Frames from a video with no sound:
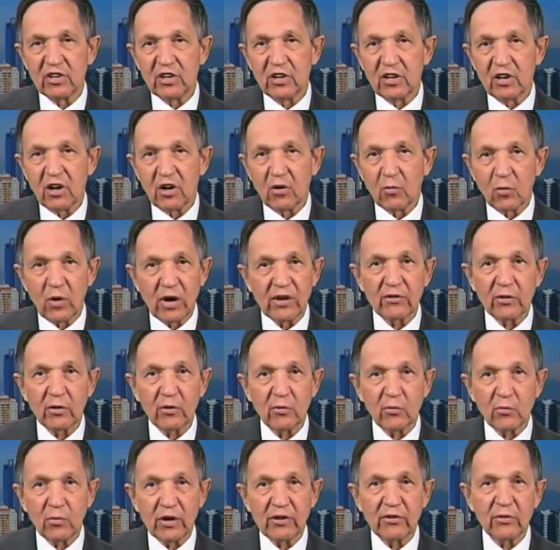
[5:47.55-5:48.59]
whether
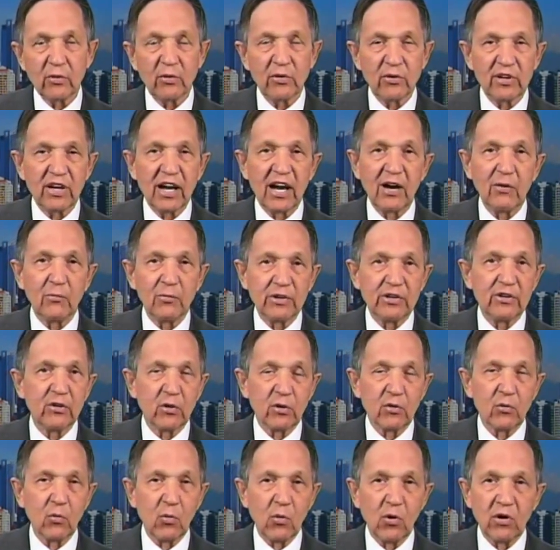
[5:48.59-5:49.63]
or not we go to
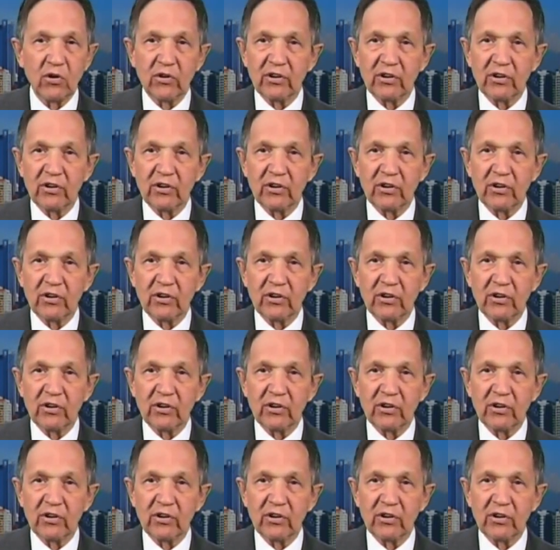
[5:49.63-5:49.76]
war.